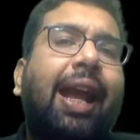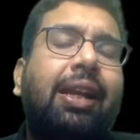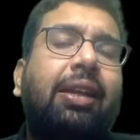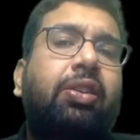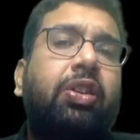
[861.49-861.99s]

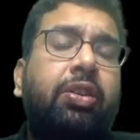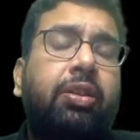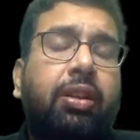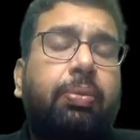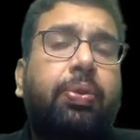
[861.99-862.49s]

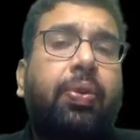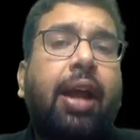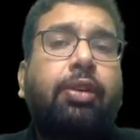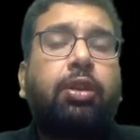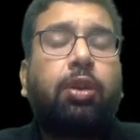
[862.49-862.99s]
addition,
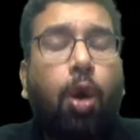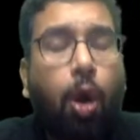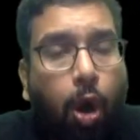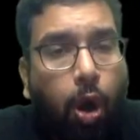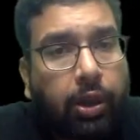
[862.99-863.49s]
subtraction,
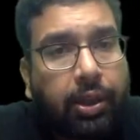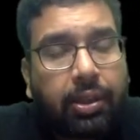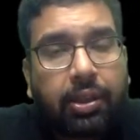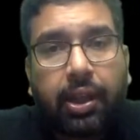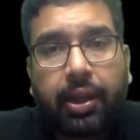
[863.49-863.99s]
all
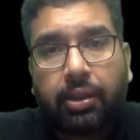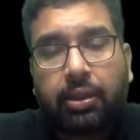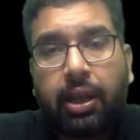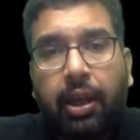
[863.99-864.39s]
these things